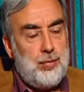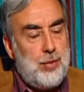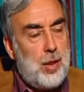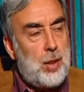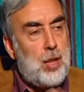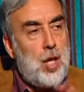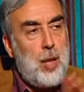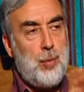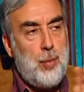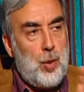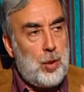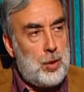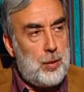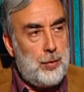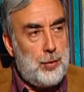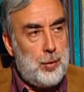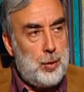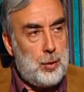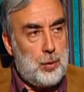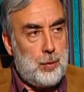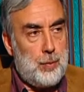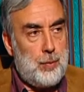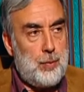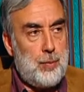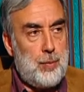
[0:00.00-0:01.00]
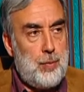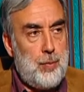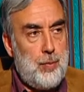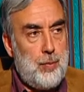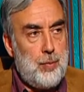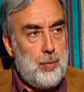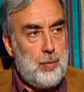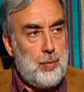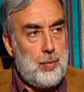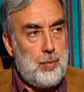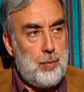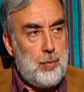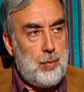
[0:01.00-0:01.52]
fiqh point of view,
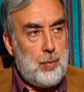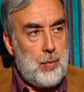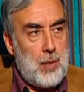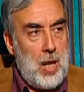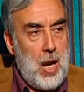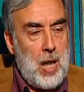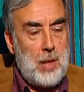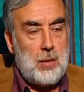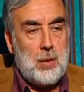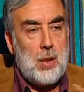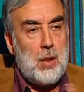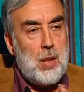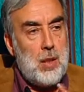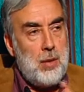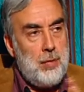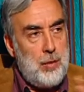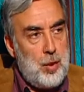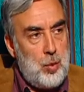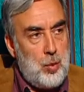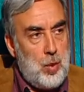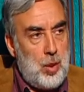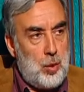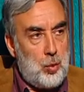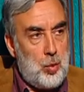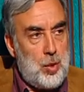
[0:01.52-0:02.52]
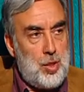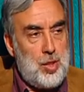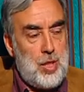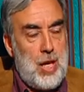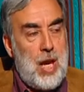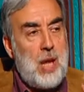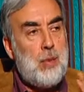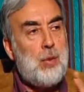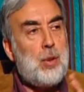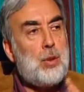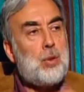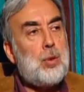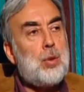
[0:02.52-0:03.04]
I tell everyone who is
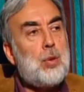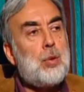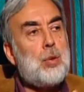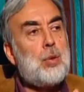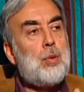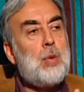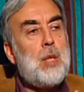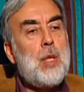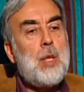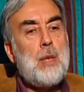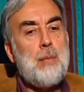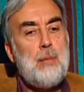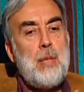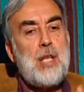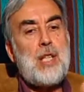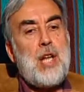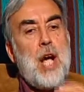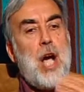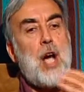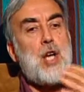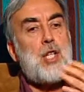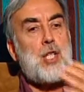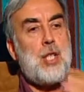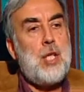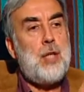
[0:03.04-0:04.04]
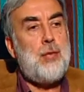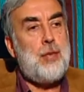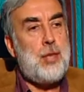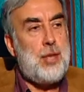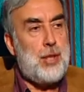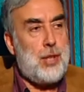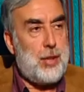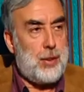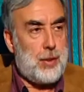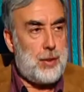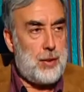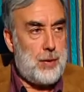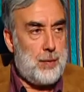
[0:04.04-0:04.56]
able to make Hajj every
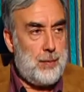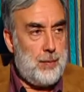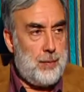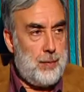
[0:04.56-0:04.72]
year,